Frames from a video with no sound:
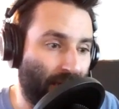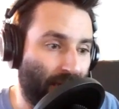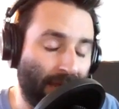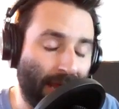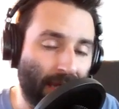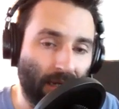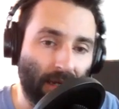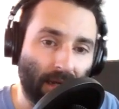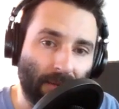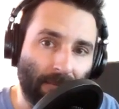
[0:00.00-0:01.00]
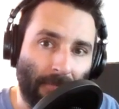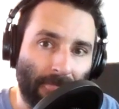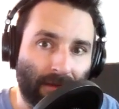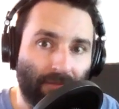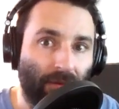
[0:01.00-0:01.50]
And then
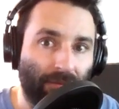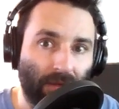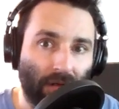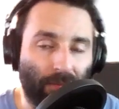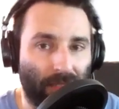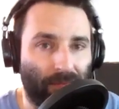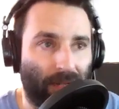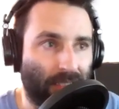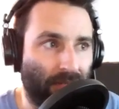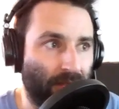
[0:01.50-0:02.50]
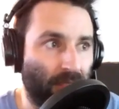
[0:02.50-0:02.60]
from your perspective, you